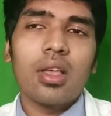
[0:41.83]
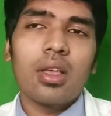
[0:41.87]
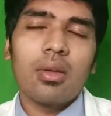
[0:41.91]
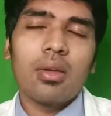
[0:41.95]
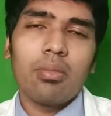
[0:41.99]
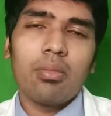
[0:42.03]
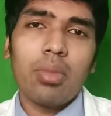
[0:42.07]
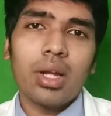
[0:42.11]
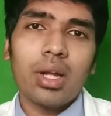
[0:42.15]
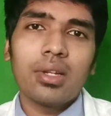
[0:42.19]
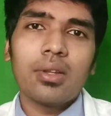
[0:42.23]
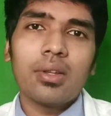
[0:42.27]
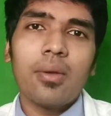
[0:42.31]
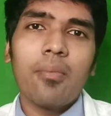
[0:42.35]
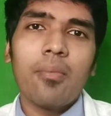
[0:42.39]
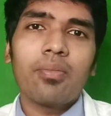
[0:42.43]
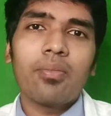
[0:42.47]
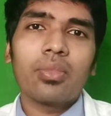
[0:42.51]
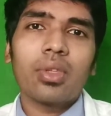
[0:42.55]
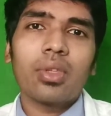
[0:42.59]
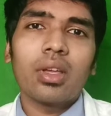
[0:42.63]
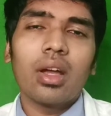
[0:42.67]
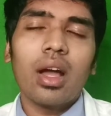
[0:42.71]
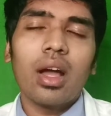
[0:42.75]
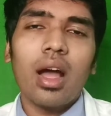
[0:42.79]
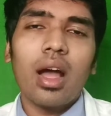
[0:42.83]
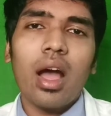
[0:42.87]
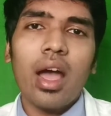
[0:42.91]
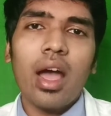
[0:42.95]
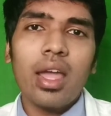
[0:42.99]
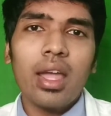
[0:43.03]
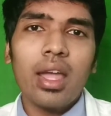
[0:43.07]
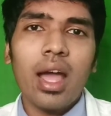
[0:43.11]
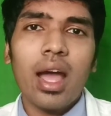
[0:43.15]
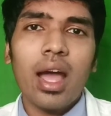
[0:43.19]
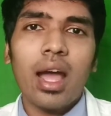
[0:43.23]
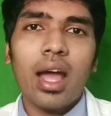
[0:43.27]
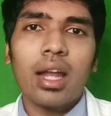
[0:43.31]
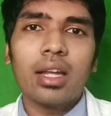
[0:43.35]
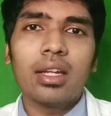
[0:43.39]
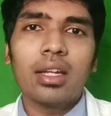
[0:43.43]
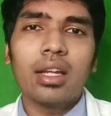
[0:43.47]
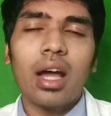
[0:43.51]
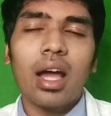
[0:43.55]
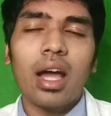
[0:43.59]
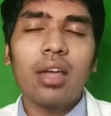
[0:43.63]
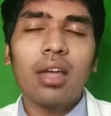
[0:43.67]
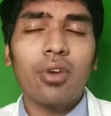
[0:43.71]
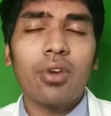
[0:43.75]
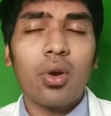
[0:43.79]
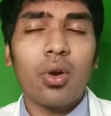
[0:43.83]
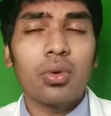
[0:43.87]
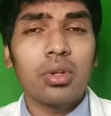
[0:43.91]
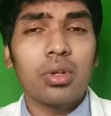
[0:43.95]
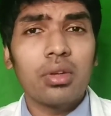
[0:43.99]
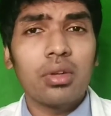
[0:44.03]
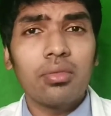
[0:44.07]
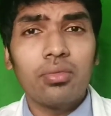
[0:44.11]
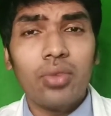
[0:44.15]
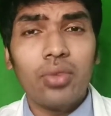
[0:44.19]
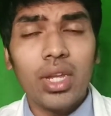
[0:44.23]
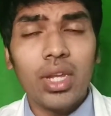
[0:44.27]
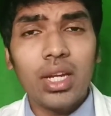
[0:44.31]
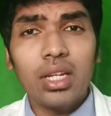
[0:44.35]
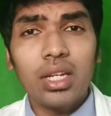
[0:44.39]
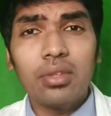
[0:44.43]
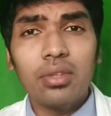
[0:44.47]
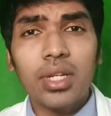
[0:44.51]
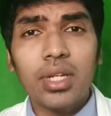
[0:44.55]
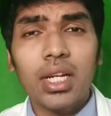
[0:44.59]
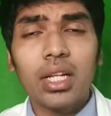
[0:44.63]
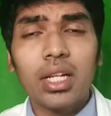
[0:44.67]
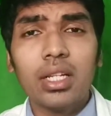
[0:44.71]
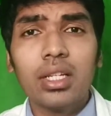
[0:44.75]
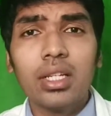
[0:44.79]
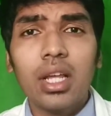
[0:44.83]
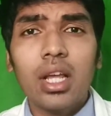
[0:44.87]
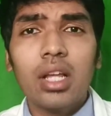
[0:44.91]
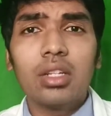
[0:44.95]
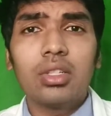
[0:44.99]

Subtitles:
But I found it very difficult